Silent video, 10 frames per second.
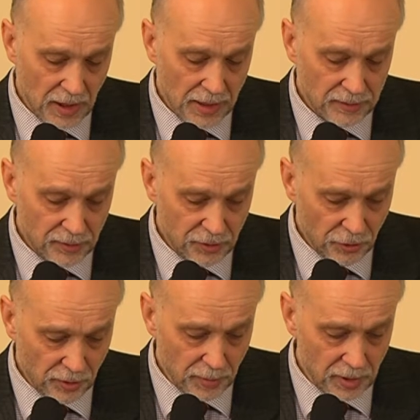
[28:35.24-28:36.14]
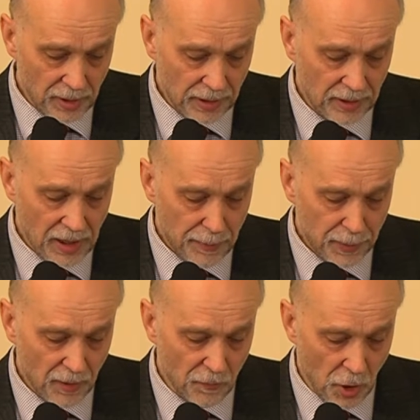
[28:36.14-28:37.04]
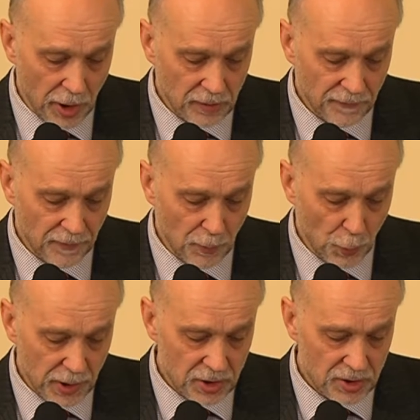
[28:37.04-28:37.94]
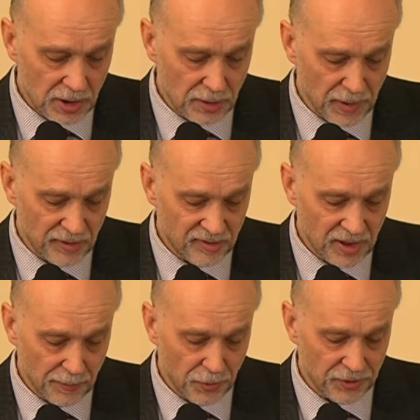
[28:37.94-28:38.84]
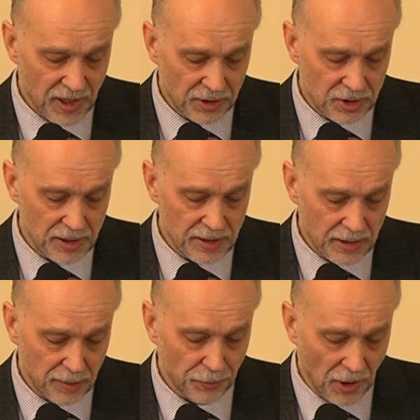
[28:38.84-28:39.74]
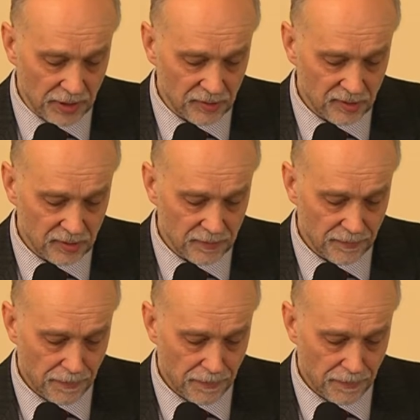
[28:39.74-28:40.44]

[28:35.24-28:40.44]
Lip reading: unendurable, gaping void from which it must seek protection at any price.